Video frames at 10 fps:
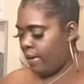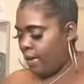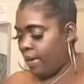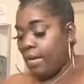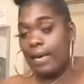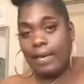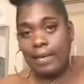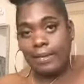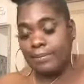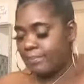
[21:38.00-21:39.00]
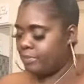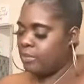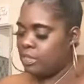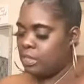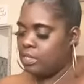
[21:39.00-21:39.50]
And
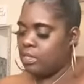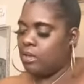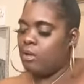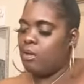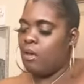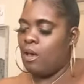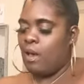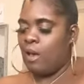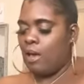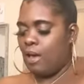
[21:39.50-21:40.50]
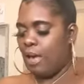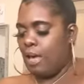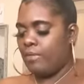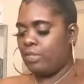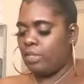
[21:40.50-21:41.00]
let's see, I
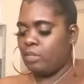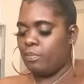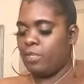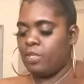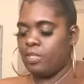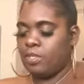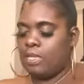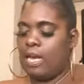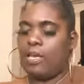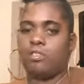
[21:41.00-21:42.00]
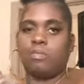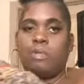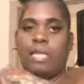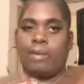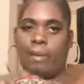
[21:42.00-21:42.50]
have a little purse that I use to
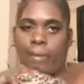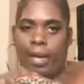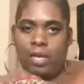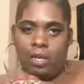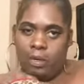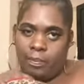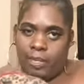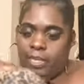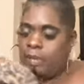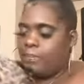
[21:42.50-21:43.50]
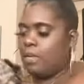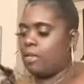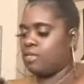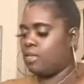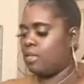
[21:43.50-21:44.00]
put like my makeup and lip
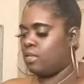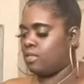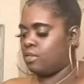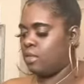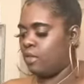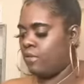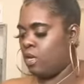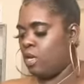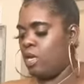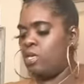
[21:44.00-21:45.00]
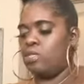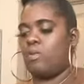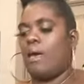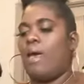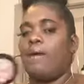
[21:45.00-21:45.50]
gloss in and stuff. So
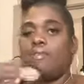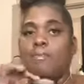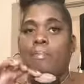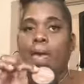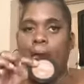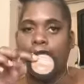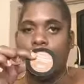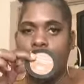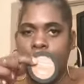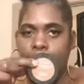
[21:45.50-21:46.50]
I have some powder.